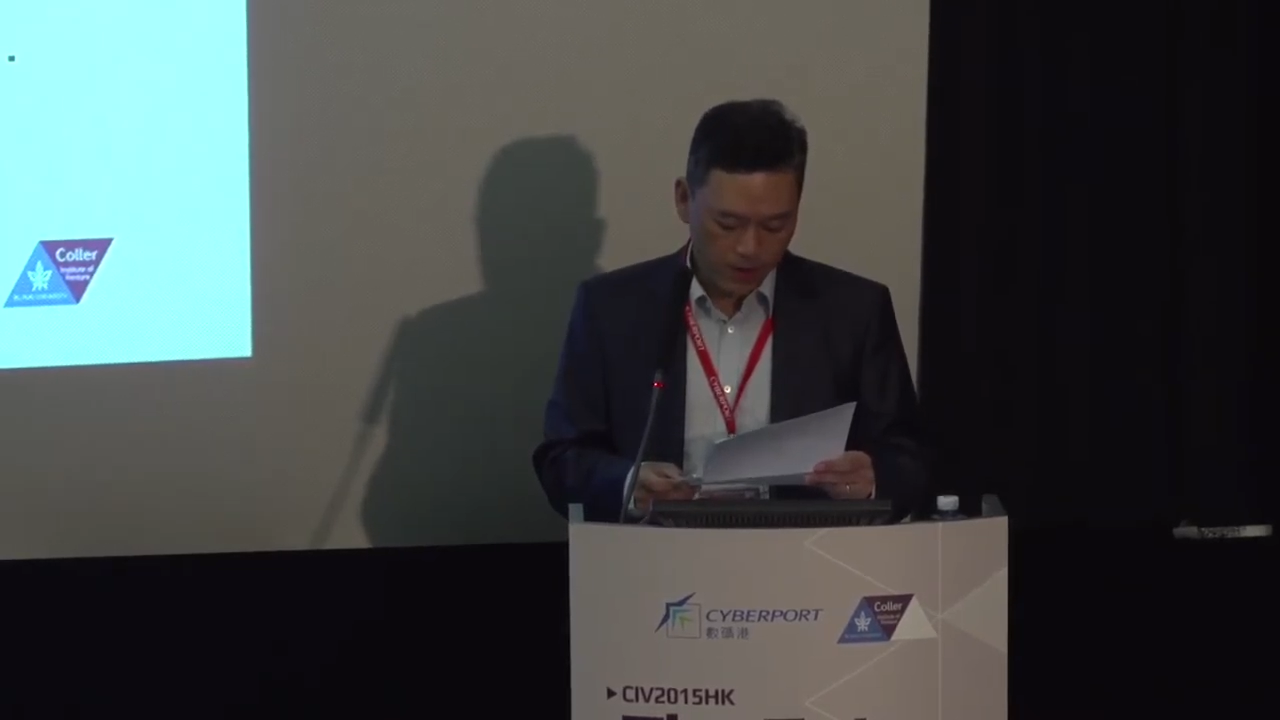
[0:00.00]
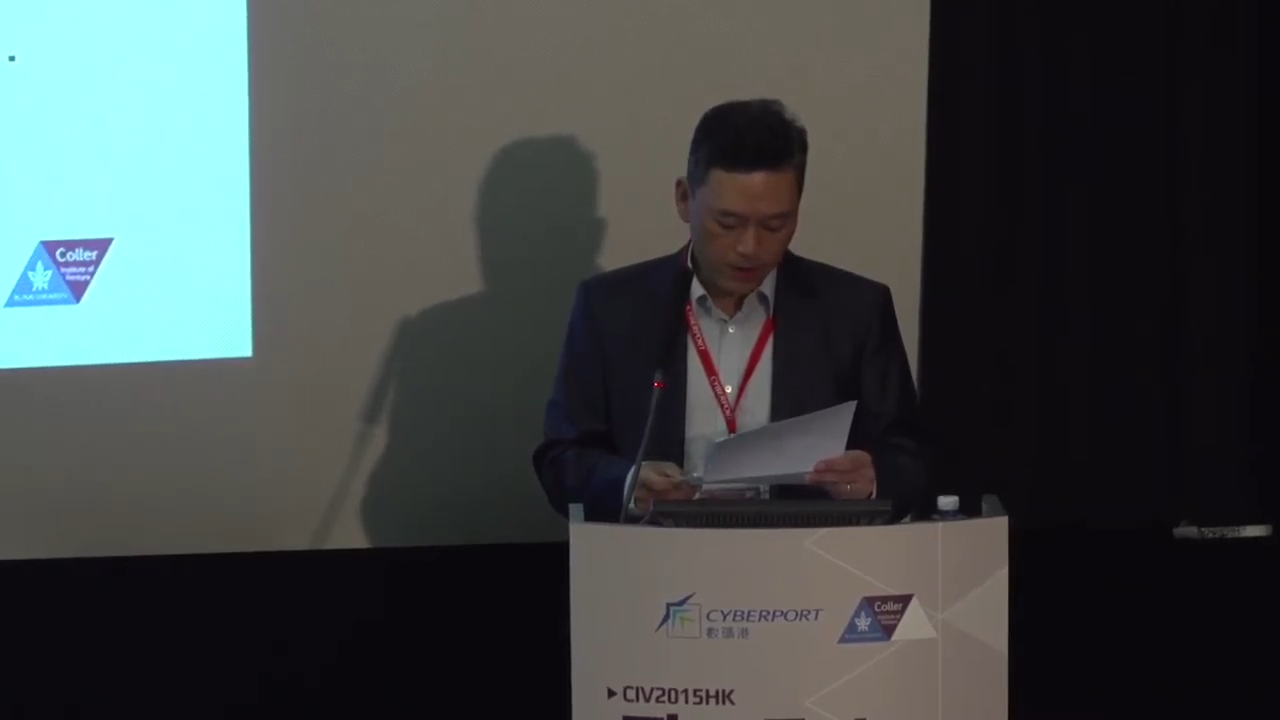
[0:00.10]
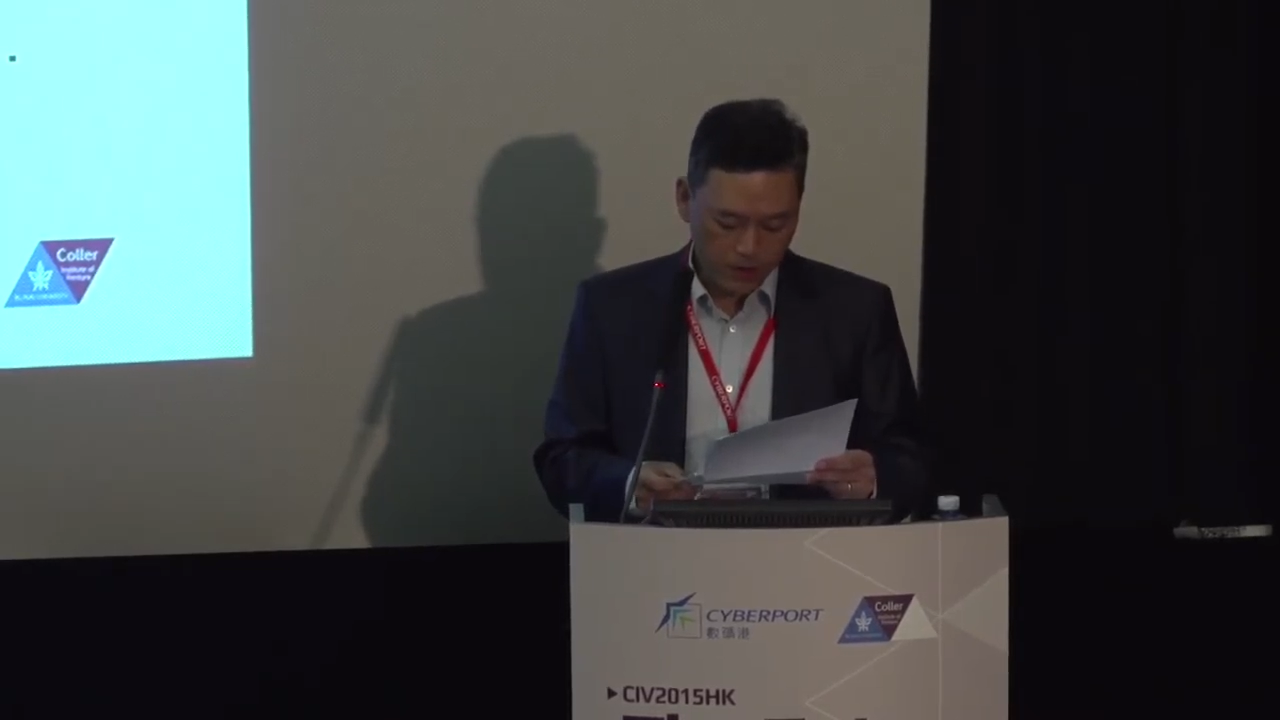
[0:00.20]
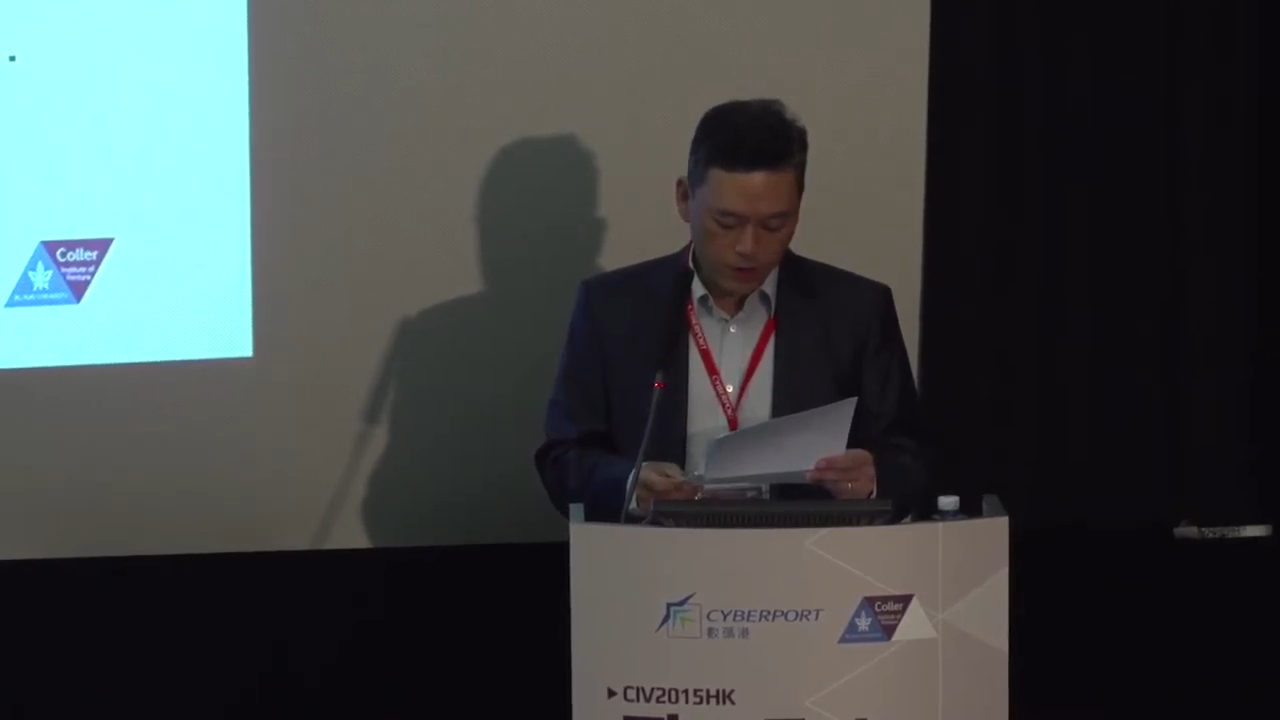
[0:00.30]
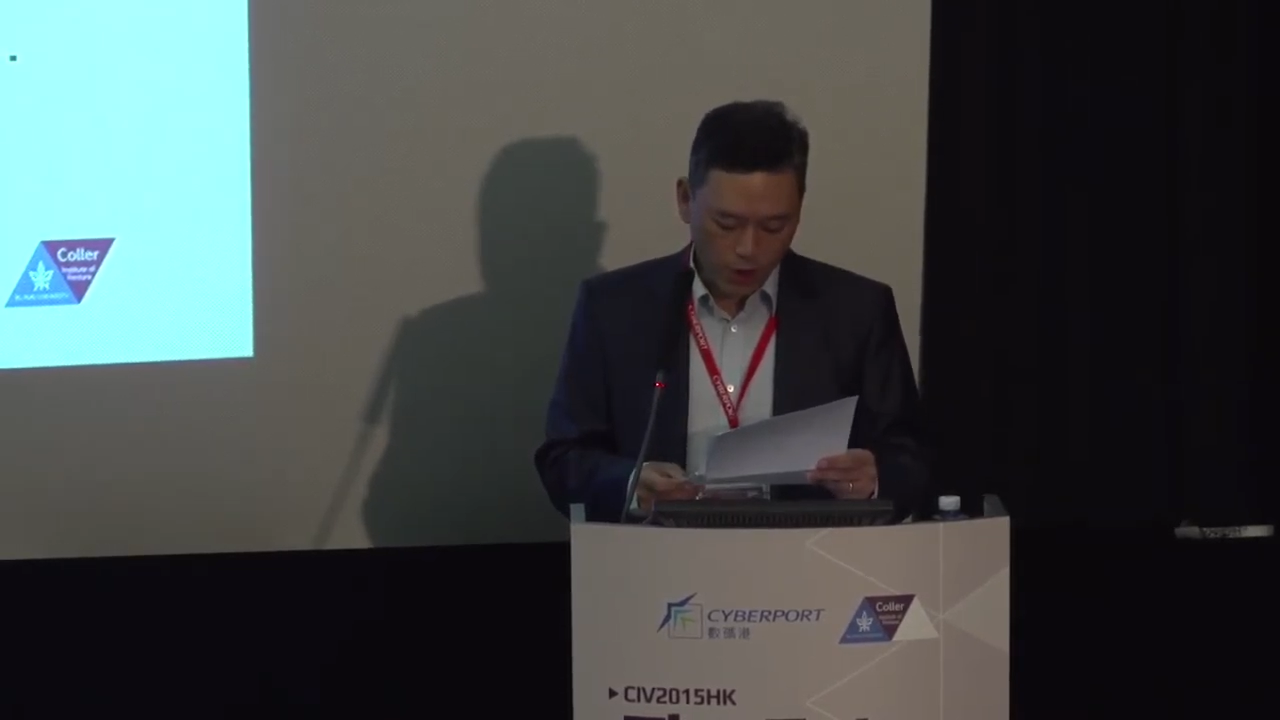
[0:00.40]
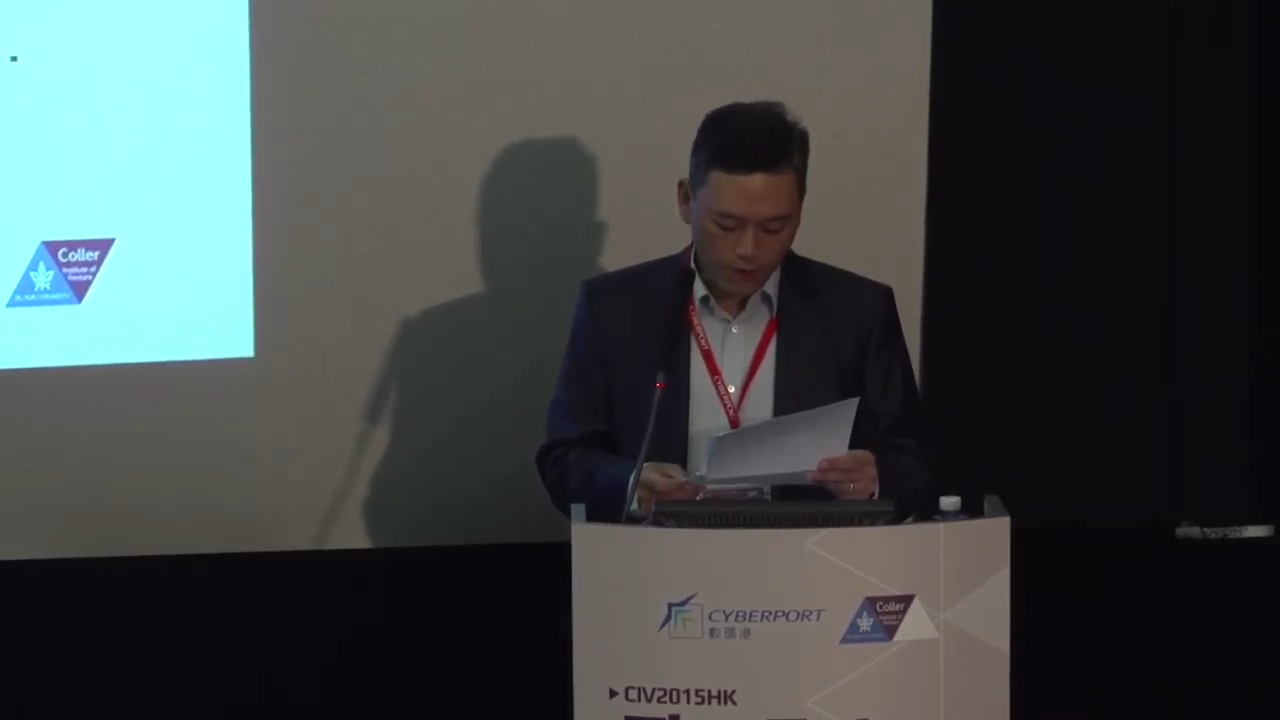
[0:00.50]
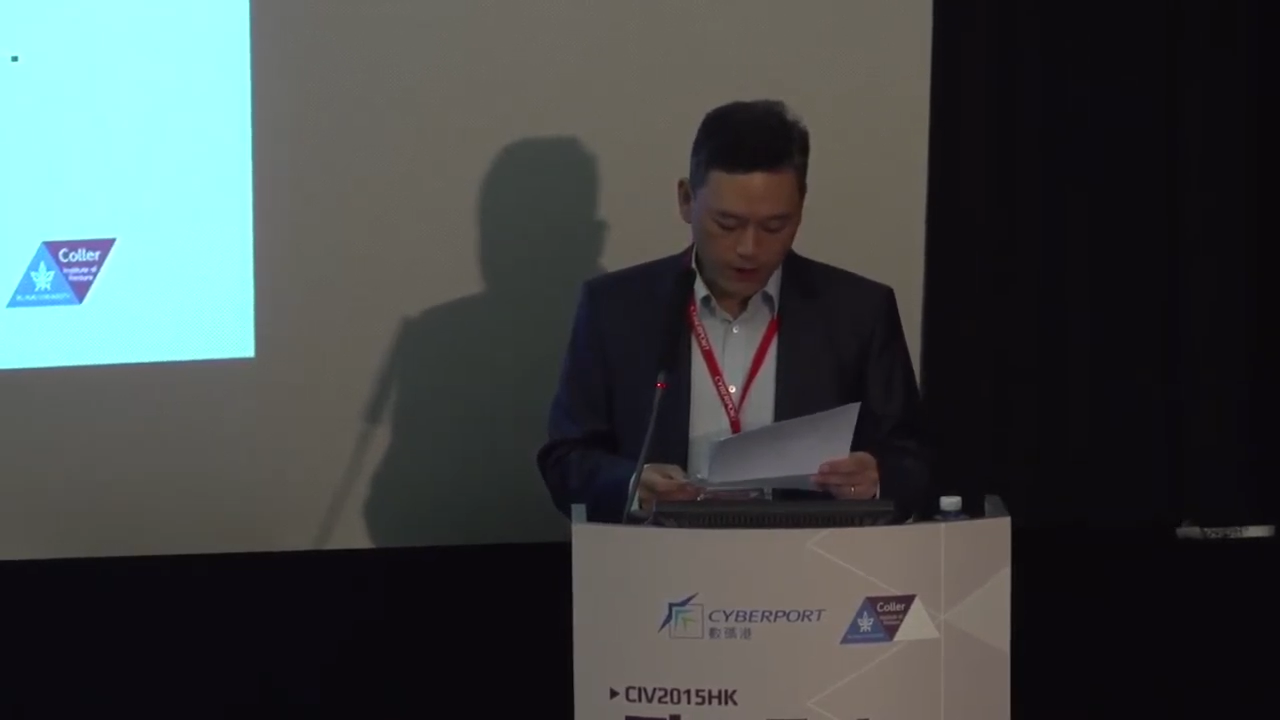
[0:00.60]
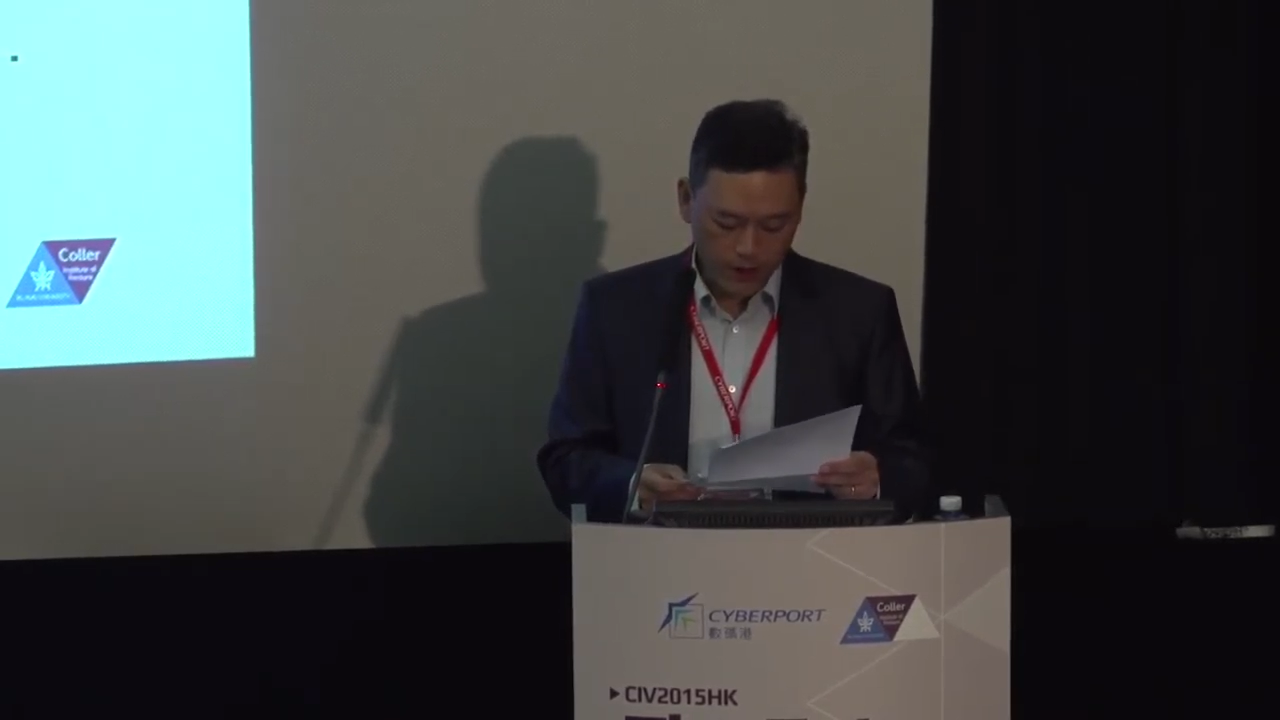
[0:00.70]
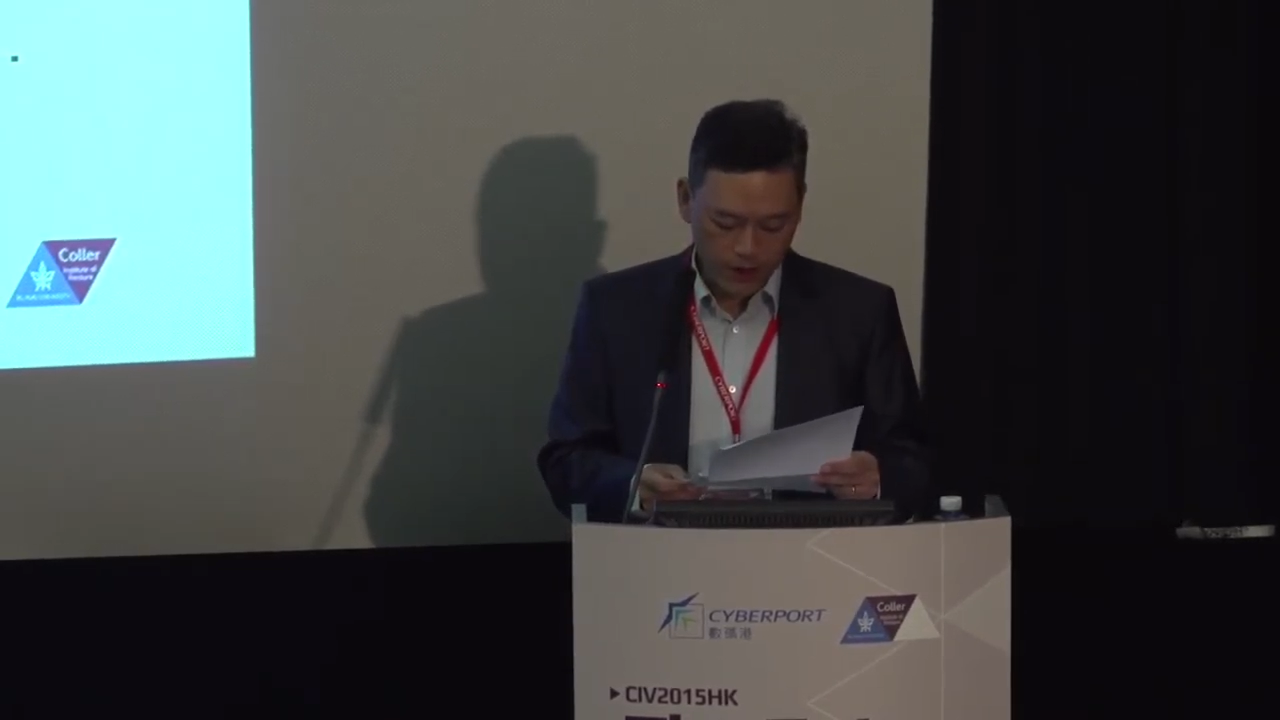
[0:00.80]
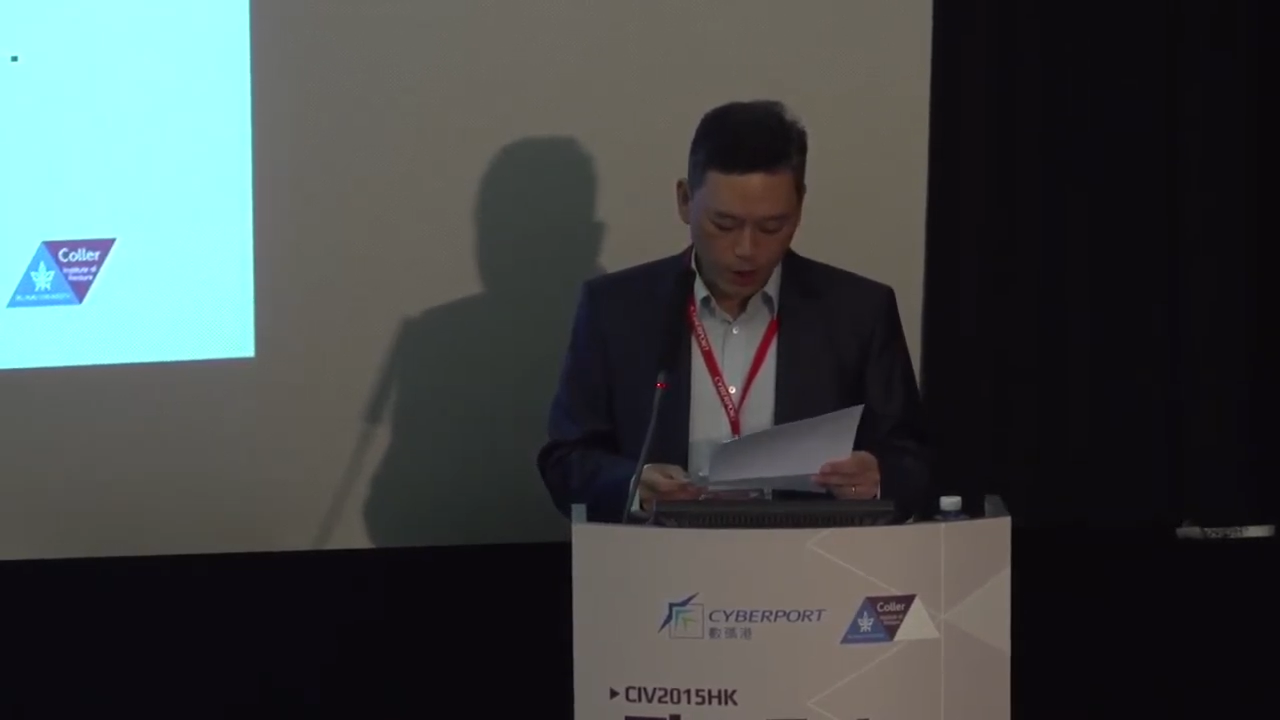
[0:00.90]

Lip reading: This offers us